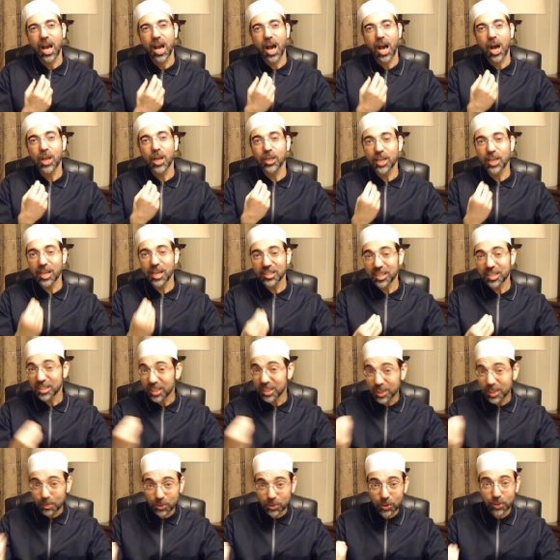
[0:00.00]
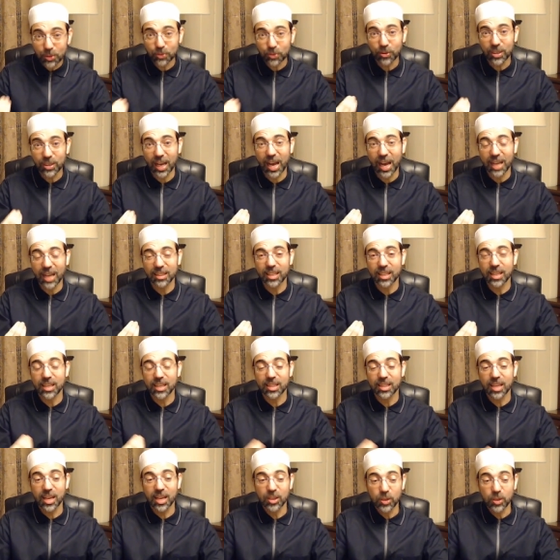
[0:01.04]
Allah says in a beautiful hadith,
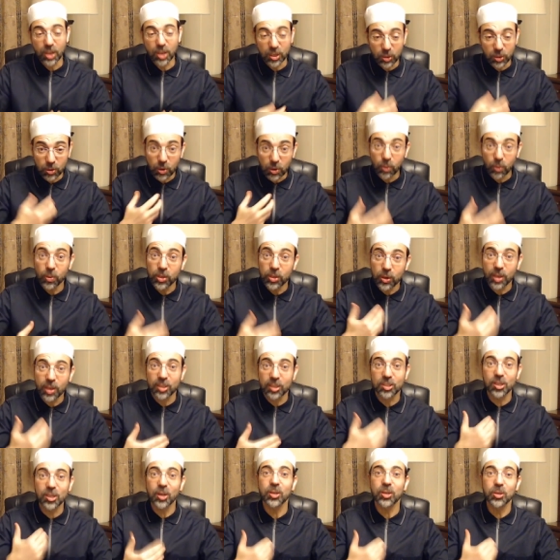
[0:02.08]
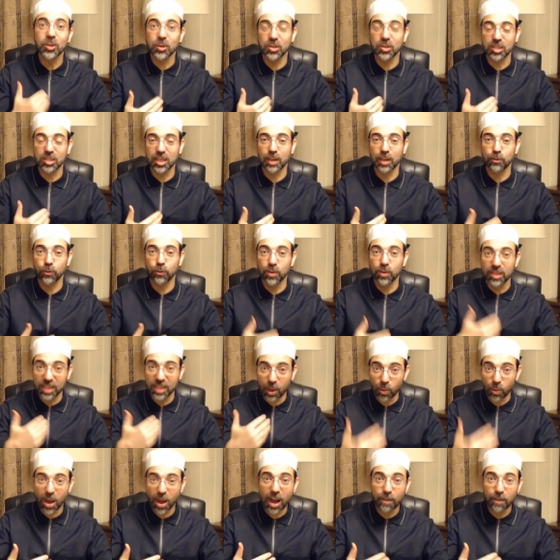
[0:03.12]
and, and you know, when you exert yourself with
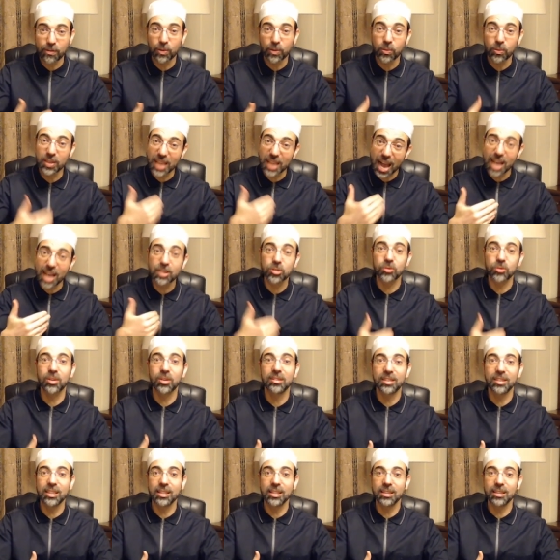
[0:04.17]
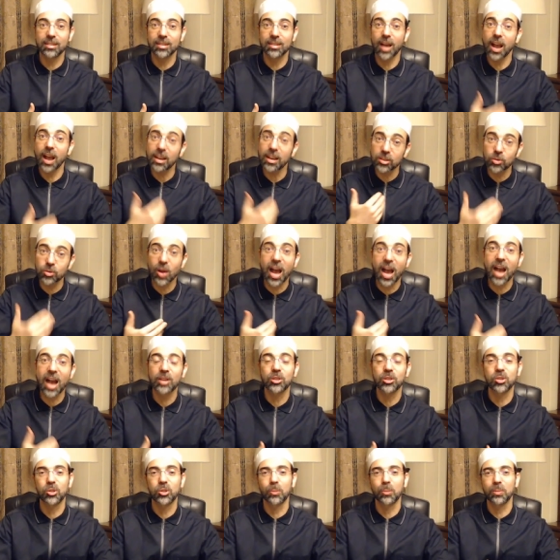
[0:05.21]
nawafil, with extra deeds, extra
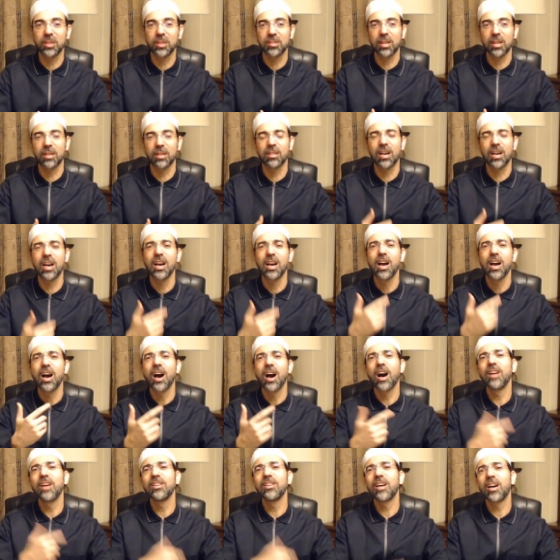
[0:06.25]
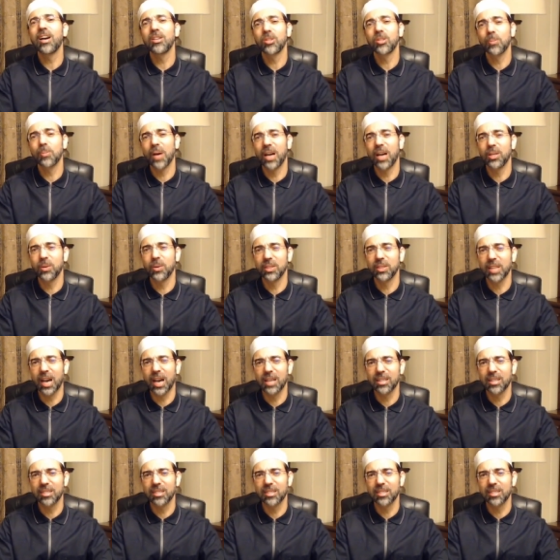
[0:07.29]
actions to please Allah, Allah subhanahu wa ta'ala